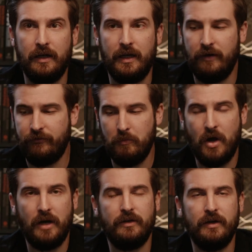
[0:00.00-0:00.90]
for
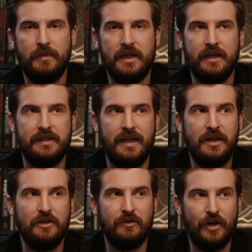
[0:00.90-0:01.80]
monitoring, because
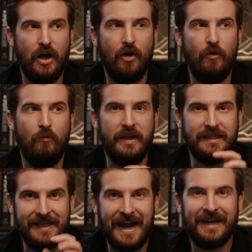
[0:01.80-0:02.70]
then you'll know
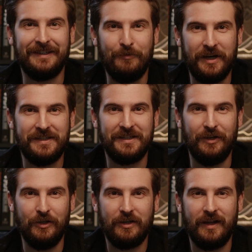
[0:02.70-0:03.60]
exactly what it's going
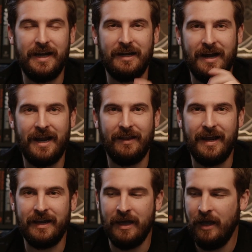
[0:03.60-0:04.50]
to look like. Not
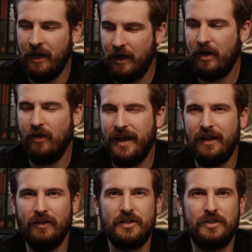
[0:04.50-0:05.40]
like, oh,
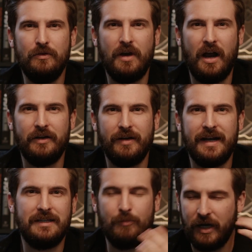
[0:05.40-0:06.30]
that looks too
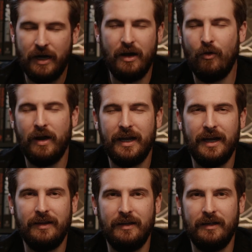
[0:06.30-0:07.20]
contrasty, but I know when I
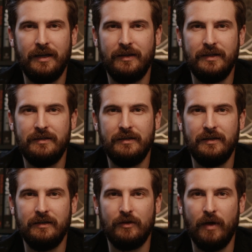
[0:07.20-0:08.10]
get
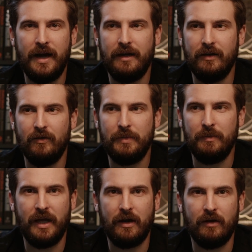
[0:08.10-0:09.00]
in the grade, it'll be
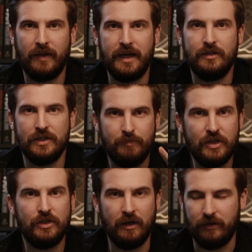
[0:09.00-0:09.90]
better. Like, just be
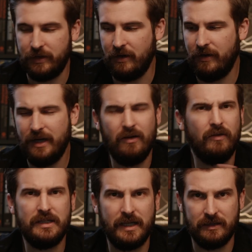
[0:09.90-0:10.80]
sure, and it
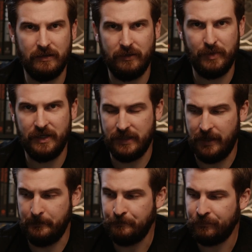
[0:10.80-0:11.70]
only takes a little bit of time.